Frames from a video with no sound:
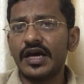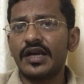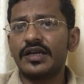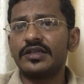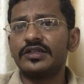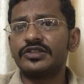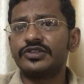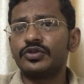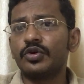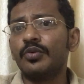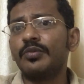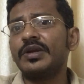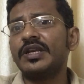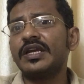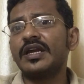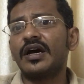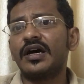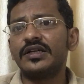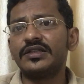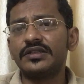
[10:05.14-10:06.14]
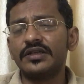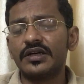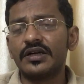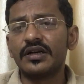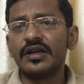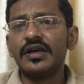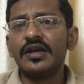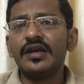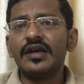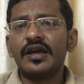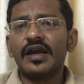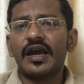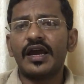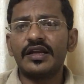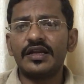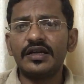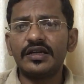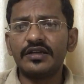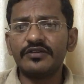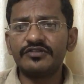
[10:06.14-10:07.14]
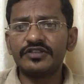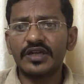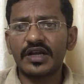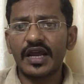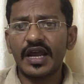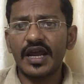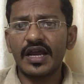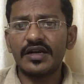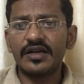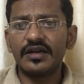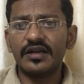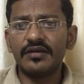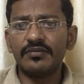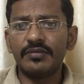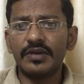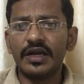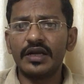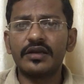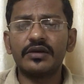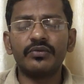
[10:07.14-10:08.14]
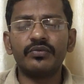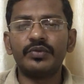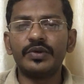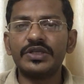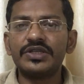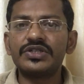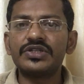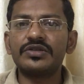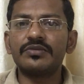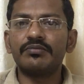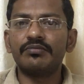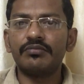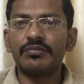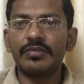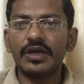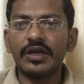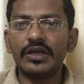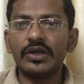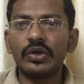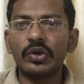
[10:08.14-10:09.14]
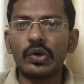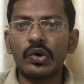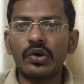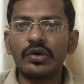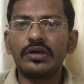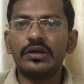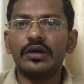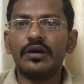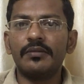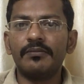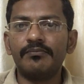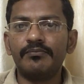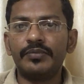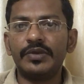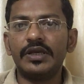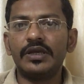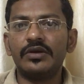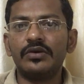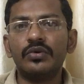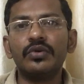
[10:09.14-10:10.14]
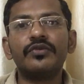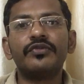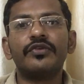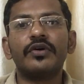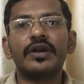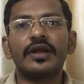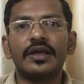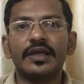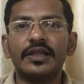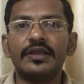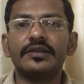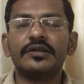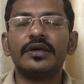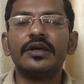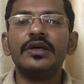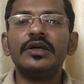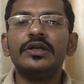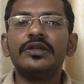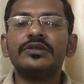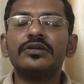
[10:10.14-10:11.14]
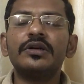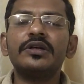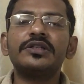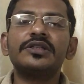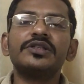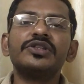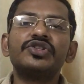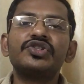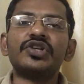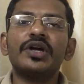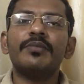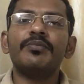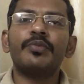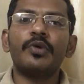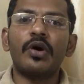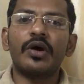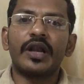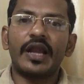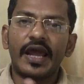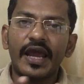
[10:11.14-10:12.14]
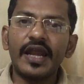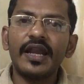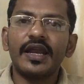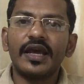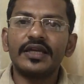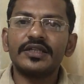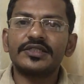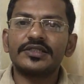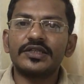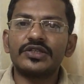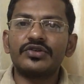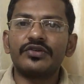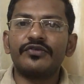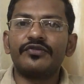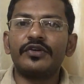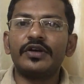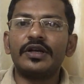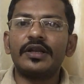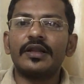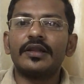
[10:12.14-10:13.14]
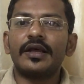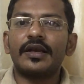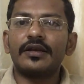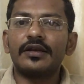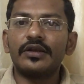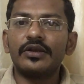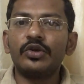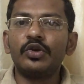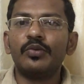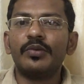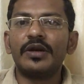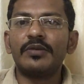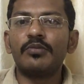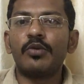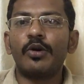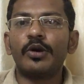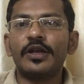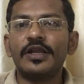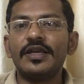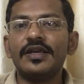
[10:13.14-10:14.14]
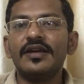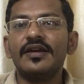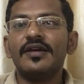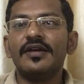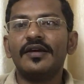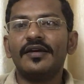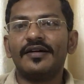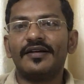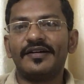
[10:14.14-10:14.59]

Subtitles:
that so many other additives are added in milk which may not be good for health. So let's jump on. And as such, if we tell that human body